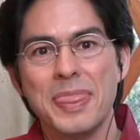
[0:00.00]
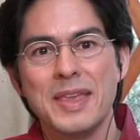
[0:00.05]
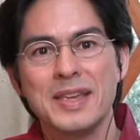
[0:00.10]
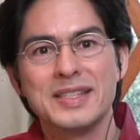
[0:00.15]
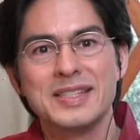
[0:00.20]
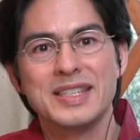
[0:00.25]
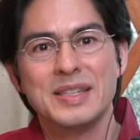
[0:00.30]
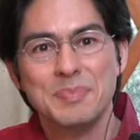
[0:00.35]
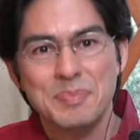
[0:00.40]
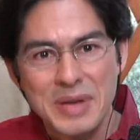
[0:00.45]

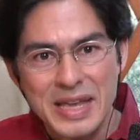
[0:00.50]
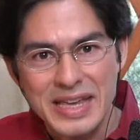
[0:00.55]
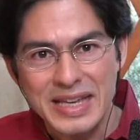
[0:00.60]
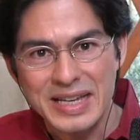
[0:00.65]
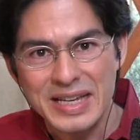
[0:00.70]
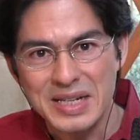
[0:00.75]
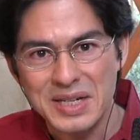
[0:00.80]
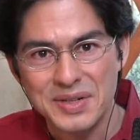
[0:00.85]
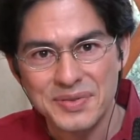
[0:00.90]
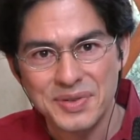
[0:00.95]

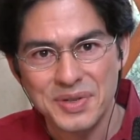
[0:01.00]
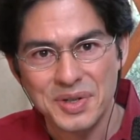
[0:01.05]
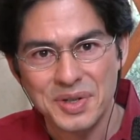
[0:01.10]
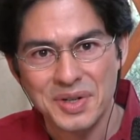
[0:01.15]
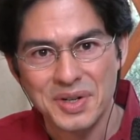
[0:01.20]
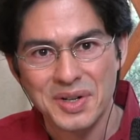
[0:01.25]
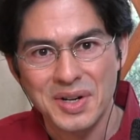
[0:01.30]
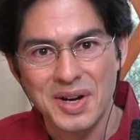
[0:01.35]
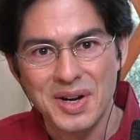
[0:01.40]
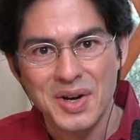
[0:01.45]
speaking of
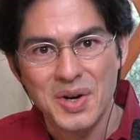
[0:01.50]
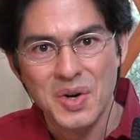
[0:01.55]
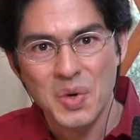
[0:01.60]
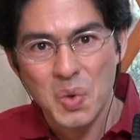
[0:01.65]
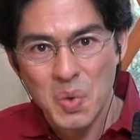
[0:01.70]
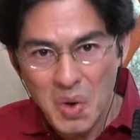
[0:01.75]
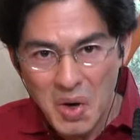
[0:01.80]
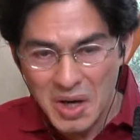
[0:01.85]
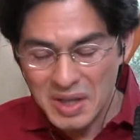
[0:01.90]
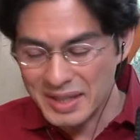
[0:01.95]
her
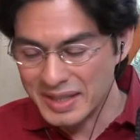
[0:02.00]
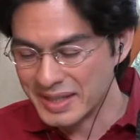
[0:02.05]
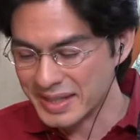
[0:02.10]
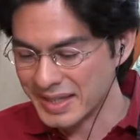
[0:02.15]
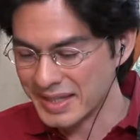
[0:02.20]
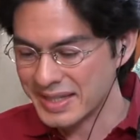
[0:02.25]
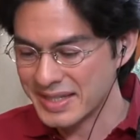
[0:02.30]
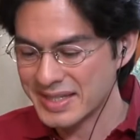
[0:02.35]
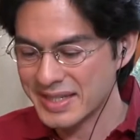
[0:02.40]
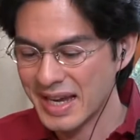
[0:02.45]

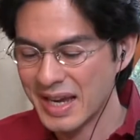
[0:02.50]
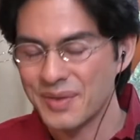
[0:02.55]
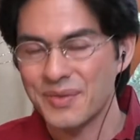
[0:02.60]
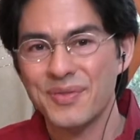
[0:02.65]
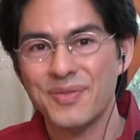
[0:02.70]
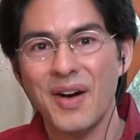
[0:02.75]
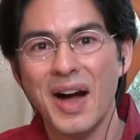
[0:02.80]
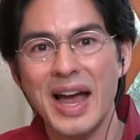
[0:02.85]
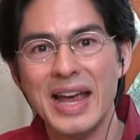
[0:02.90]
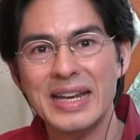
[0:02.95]
qualities, and
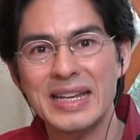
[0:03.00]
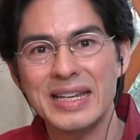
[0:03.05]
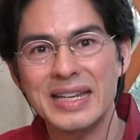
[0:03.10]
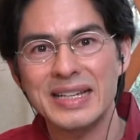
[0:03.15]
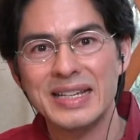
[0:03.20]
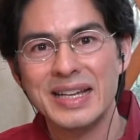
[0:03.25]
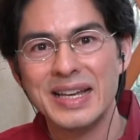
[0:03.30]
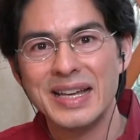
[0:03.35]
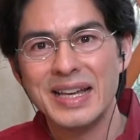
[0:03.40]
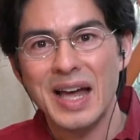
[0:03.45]
finding
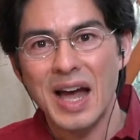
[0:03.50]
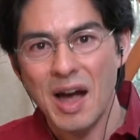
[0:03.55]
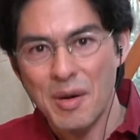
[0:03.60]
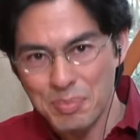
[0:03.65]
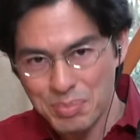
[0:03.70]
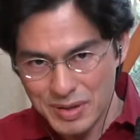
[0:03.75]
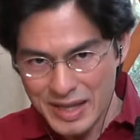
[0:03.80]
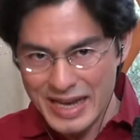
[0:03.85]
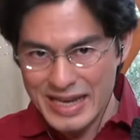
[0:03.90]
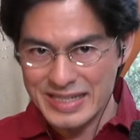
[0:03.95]
a
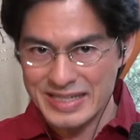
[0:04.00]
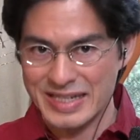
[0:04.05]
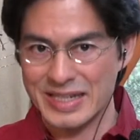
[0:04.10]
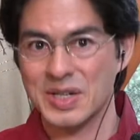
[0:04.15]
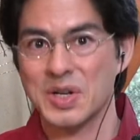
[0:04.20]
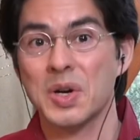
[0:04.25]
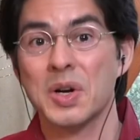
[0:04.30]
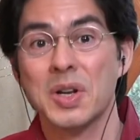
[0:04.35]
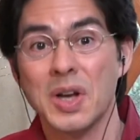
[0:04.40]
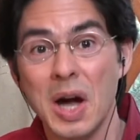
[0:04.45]
place in
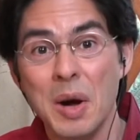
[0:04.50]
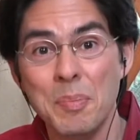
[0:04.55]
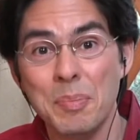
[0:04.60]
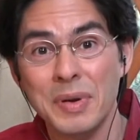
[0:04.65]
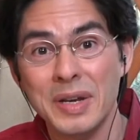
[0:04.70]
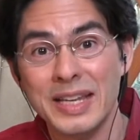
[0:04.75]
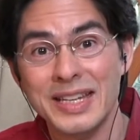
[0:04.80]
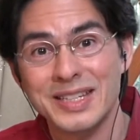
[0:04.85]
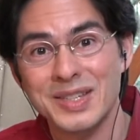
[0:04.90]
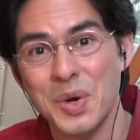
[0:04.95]
her
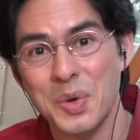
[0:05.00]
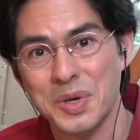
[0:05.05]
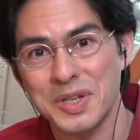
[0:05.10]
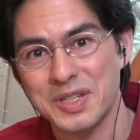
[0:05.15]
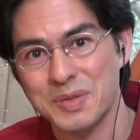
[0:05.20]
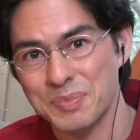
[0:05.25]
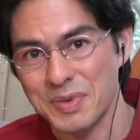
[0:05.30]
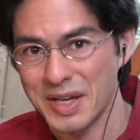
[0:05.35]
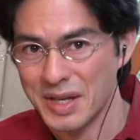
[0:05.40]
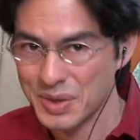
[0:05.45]
company, so to
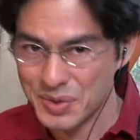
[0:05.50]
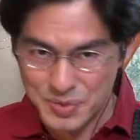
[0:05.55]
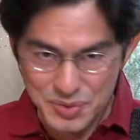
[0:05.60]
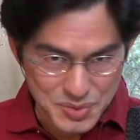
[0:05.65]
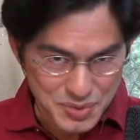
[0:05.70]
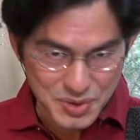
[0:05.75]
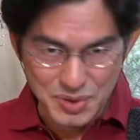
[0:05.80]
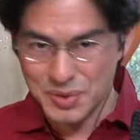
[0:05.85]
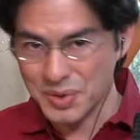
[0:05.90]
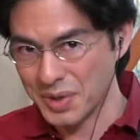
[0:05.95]
speak, through
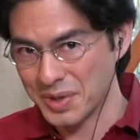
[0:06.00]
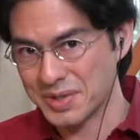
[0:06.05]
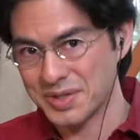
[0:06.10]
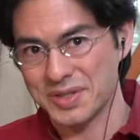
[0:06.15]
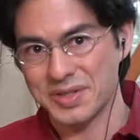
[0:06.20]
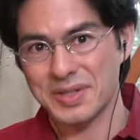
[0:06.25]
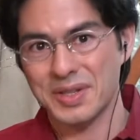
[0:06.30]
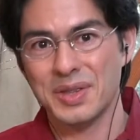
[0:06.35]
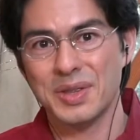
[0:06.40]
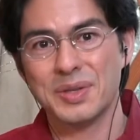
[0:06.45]
her
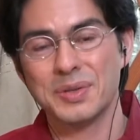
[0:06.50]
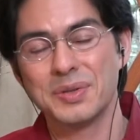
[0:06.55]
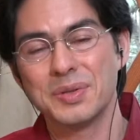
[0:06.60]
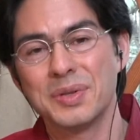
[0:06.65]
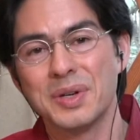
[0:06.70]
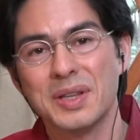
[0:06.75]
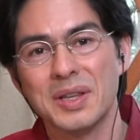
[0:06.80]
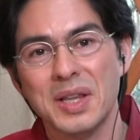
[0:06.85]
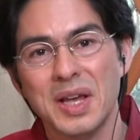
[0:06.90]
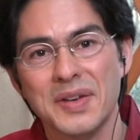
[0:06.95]
courses and through
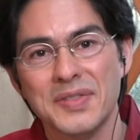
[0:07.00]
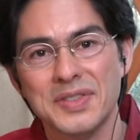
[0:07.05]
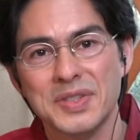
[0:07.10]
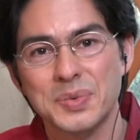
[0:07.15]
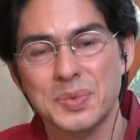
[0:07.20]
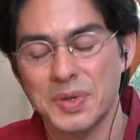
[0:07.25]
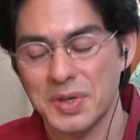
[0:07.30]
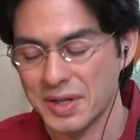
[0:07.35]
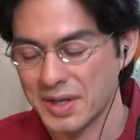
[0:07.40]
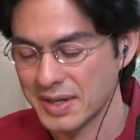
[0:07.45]
her life's
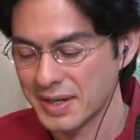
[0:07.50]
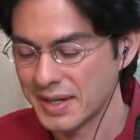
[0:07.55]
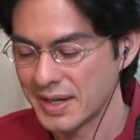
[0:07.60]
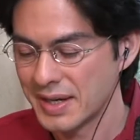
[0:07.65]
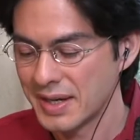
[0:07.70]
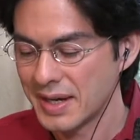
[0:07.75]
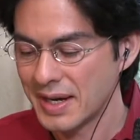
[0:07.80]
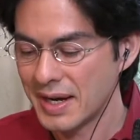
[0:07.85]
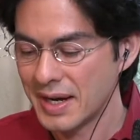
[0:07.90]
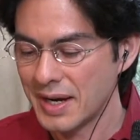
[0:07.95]
work,
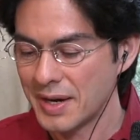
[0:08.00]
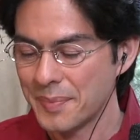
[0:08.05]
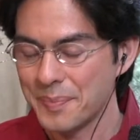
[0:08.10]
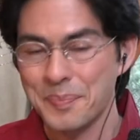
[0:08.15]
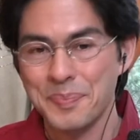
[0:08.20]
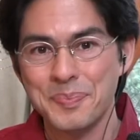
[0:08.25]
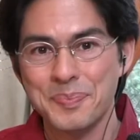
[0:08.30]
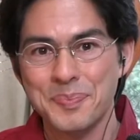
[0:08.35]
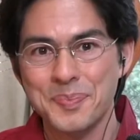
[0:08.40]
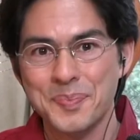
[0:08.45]
um,
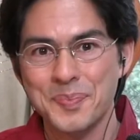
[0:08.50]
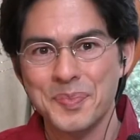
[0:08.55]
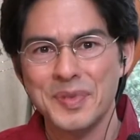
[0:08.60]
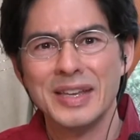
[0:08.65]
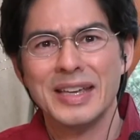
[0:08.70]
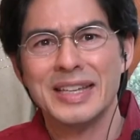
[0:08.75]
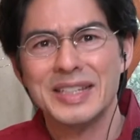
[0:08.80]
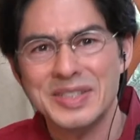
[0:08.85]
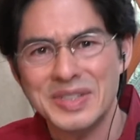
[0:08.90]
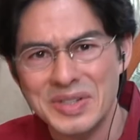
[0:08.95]

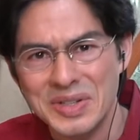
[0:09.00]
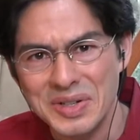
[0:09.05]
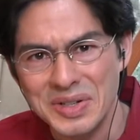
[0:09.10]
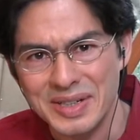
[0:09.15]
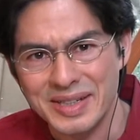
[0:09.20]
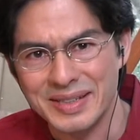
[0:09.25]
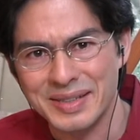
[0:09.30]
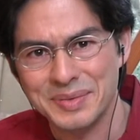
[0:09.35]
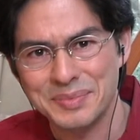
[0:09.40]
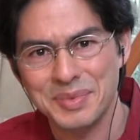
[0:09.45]
is
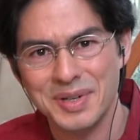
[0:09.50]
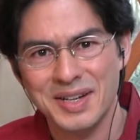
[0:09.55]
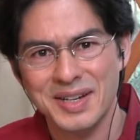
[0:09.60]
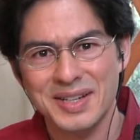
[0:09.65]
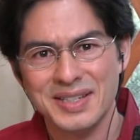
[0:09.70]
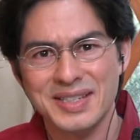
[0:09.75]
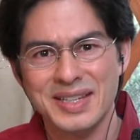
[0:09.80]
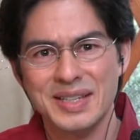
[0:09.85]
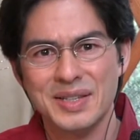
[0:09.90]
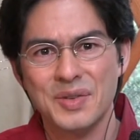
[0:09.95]
good
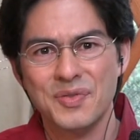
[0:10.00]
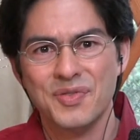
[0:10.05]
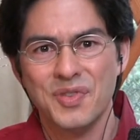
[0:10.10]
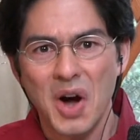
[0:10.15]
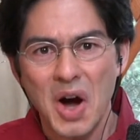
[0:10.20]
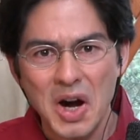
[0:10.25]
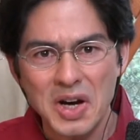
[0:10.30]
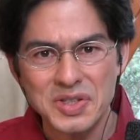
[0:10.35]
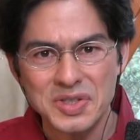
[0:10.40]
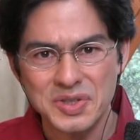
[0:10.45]
because it
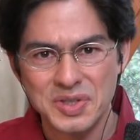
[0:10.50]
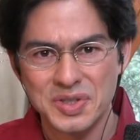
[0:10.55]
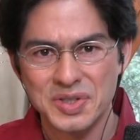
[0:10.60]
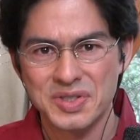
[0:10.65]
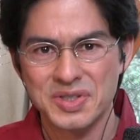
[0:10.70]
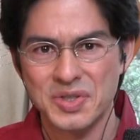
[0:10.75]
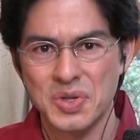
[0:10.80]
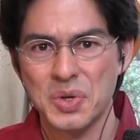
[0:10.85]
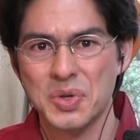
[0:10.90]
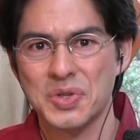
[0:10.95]

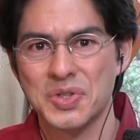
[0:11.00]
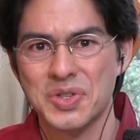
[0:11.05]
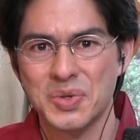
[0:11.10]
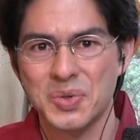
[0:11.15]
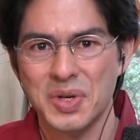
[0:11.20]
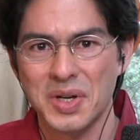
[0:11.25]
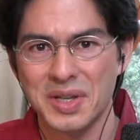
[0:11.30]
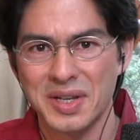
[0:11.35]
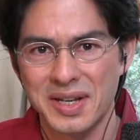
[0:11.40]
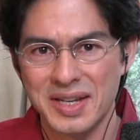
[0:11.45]
fosters those
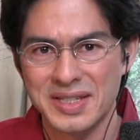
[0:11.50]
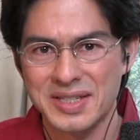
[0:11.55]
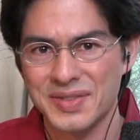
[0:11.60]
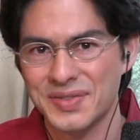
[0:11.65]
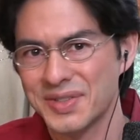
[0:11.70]
qualities of